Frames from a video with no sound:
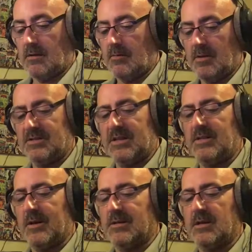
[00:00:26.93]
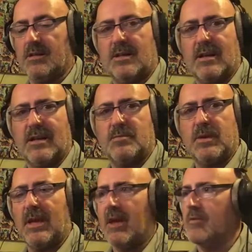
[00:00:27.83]
Well, I said to you actually, I think last
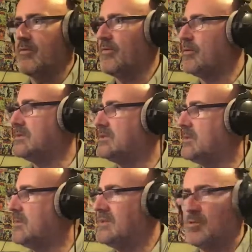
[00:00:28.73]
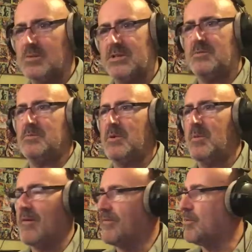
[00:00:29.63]
week, Adrian, it was 42 minutes. It always seems to be
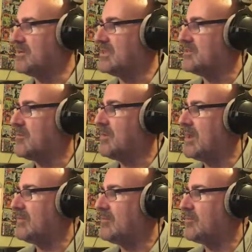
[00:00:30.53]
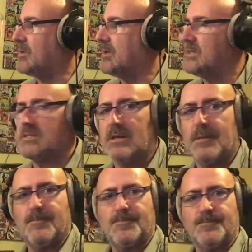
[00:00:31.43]
about 42 minutes. It's weird, isn't it?